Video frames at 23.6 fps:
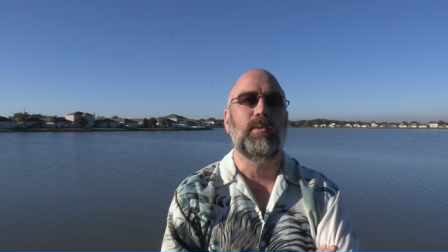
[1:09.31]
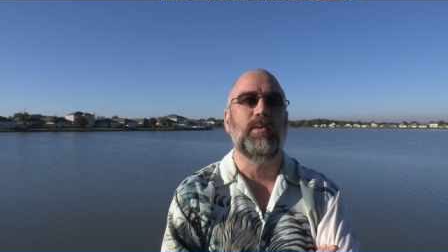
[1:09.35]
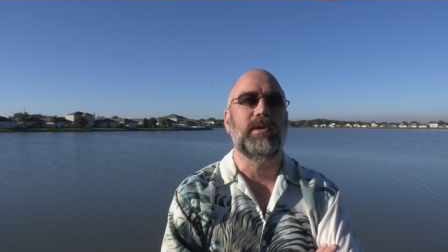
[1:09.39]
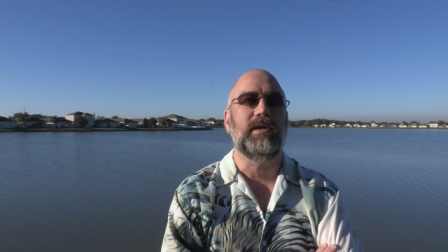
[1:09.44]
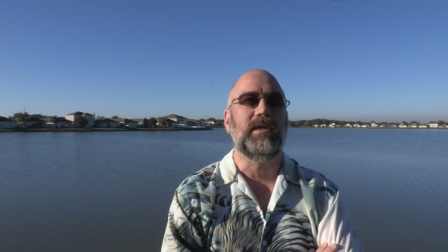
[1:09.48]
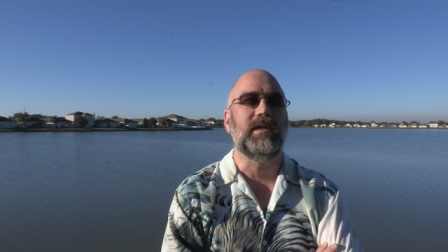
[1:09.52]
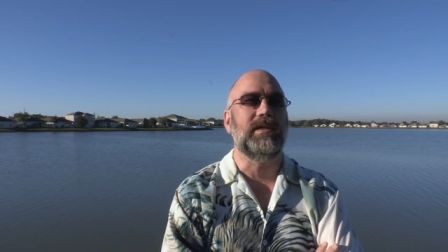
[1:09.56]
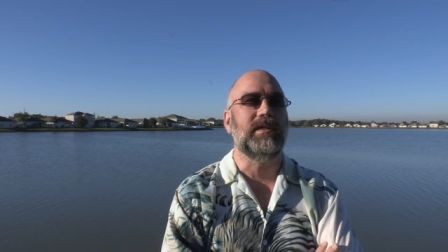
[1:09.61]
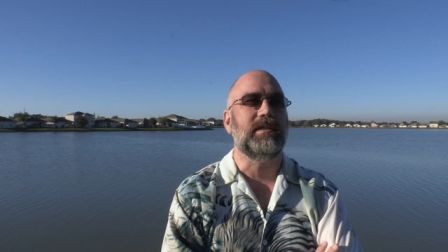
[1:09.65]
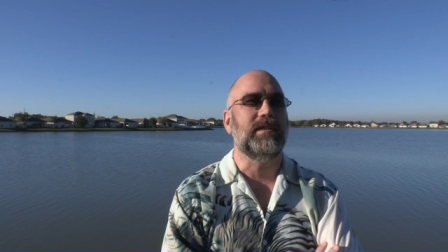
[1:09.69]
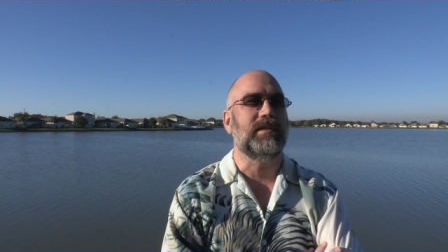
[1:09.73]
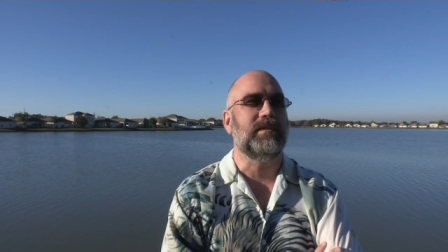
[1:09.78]

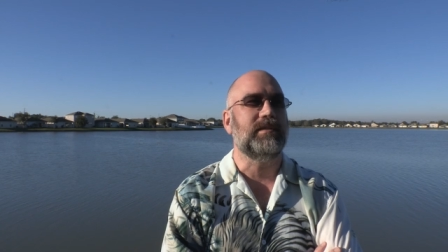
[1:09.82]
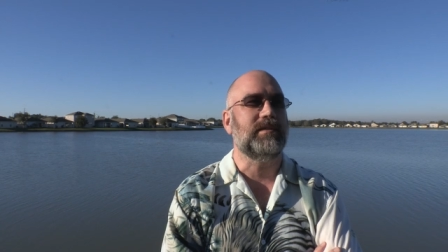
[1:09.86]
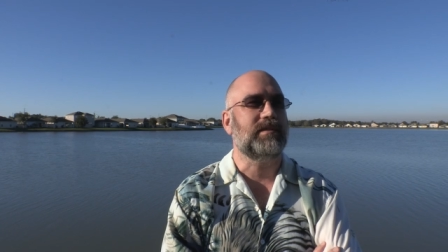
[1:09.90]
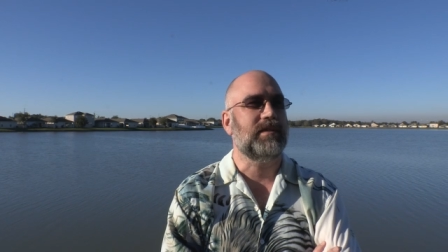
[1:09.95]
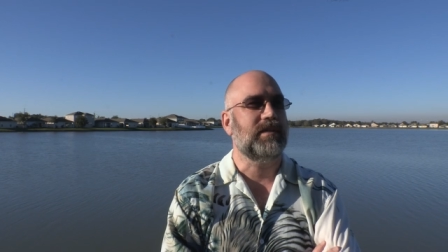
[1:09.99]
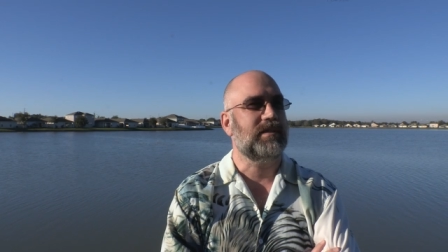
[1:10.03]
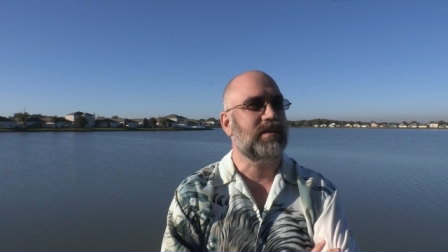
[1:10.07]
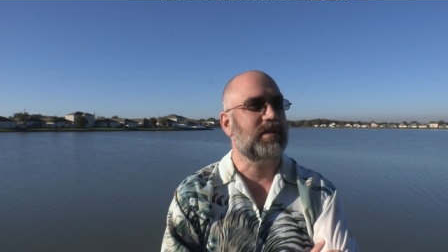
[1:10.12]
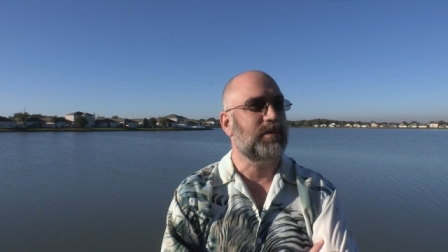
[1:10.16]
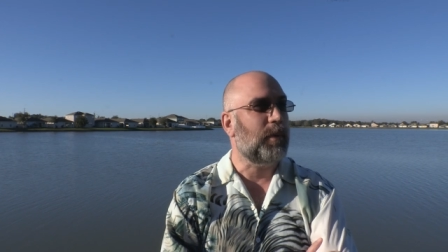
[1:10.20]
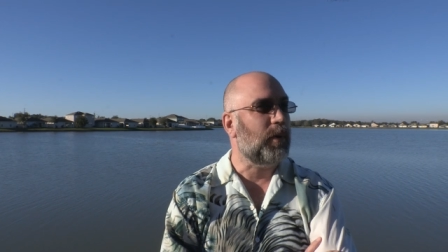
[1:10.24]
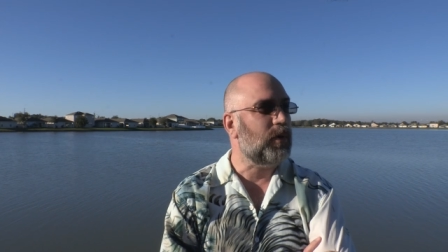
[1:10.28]
was
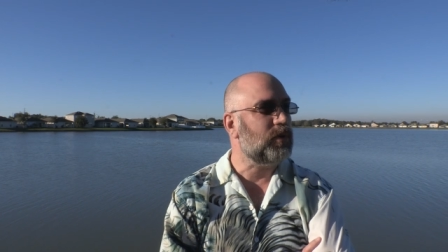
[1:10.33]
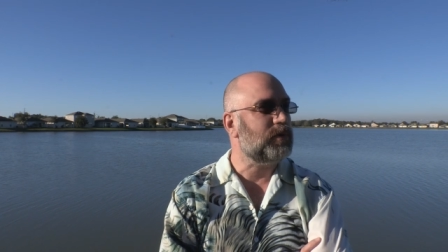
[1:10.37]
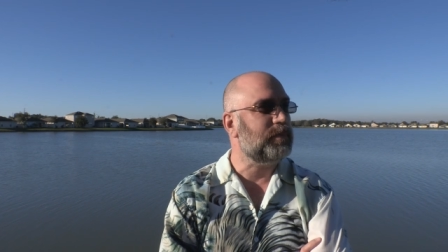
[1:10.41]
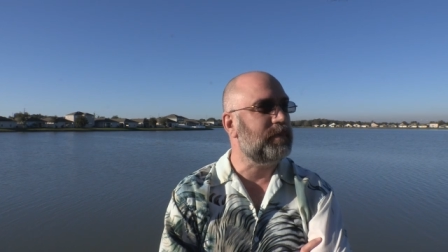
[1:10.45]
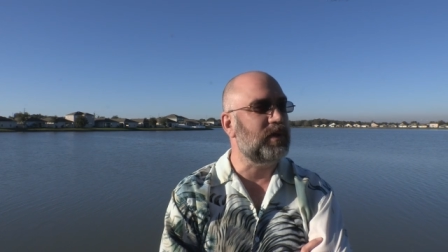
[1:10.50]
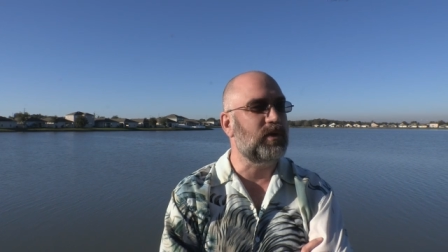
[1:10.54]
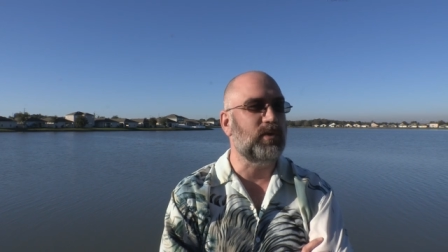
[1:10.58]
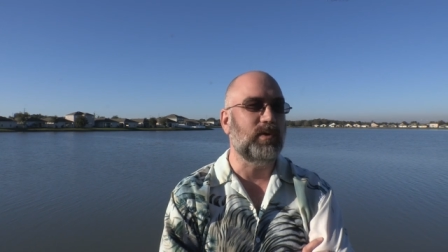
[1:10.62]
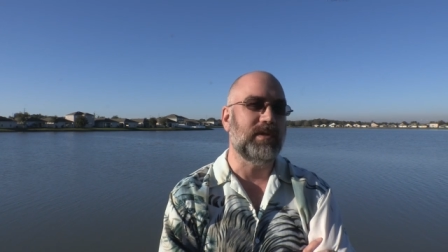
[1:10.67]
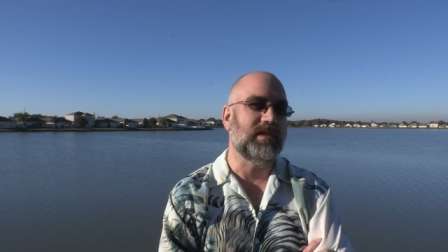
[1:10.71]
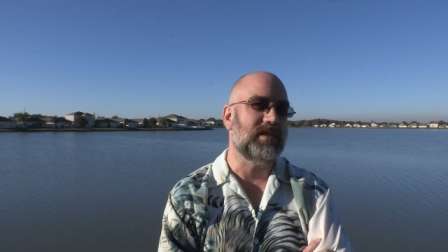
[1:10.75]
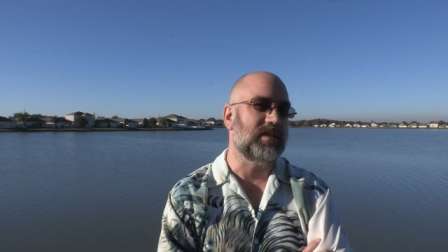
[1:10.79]
supposed to
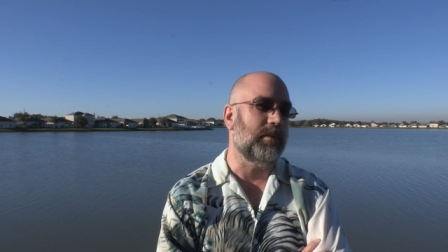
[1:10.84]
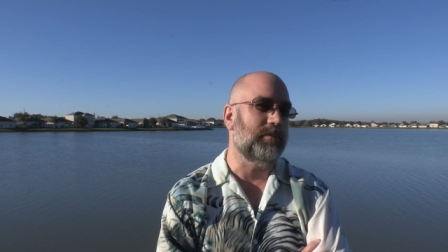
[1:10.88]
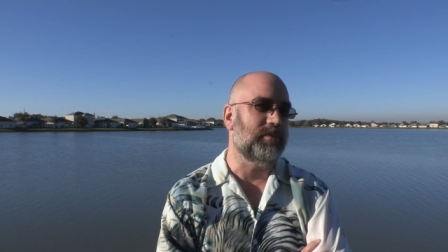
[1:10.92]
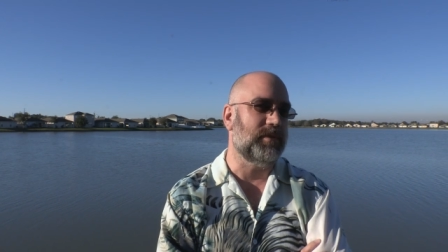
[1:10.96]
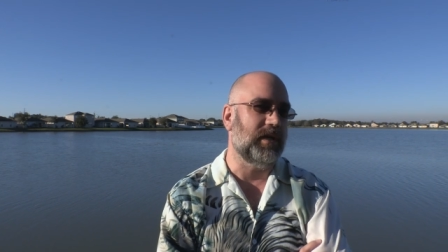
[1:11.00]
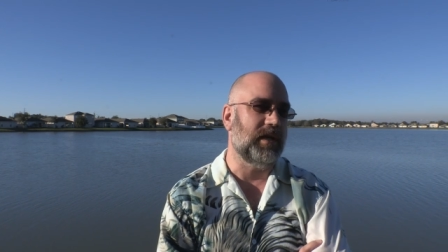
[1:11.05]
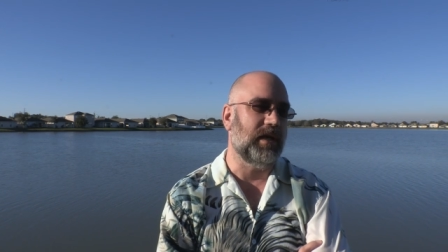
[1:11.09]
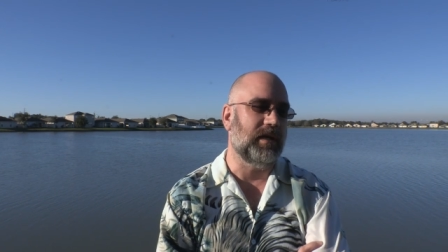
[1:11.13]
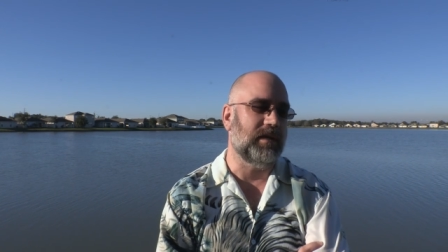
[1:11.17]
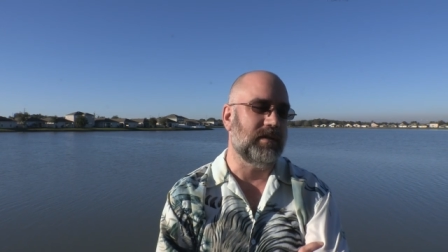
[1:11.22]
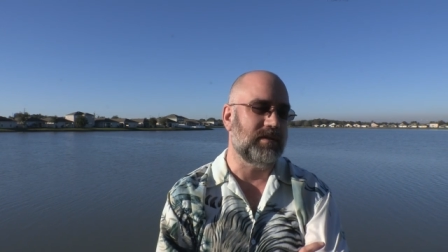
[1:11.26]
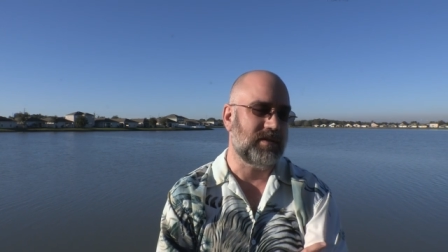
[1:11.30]
be doing
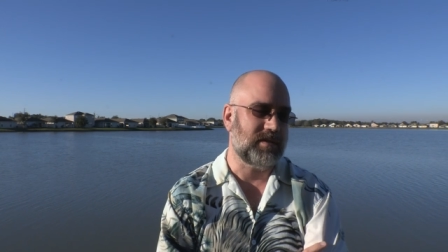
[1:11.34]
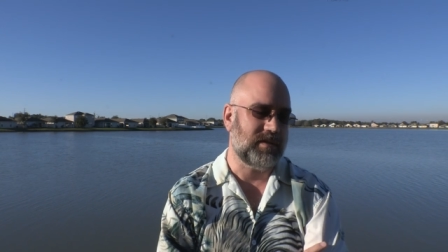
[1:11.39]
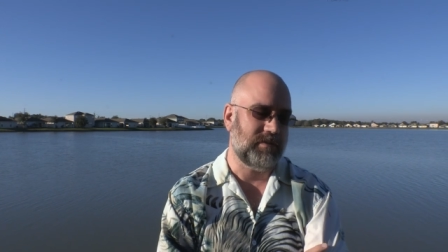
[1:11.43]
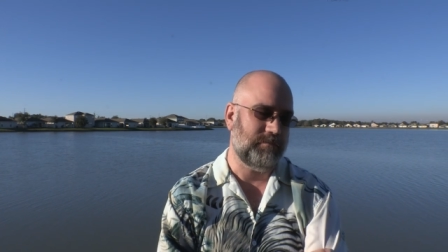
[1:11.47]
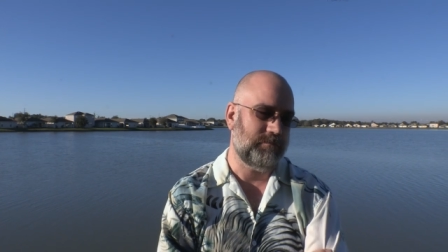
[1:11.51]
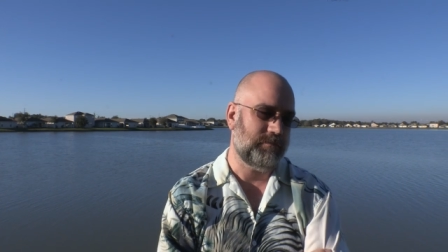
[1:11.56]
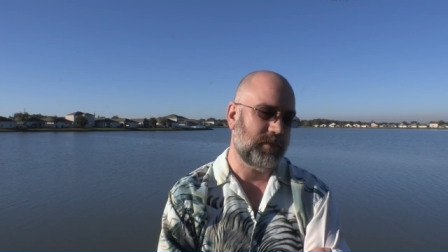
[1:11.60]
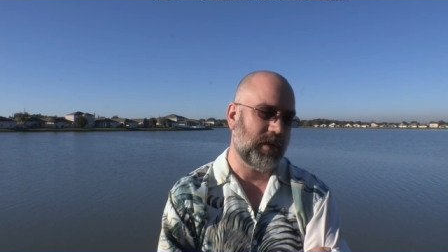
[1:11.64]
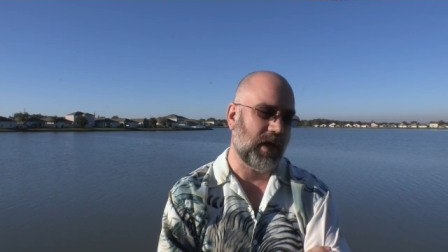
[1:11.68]
something else.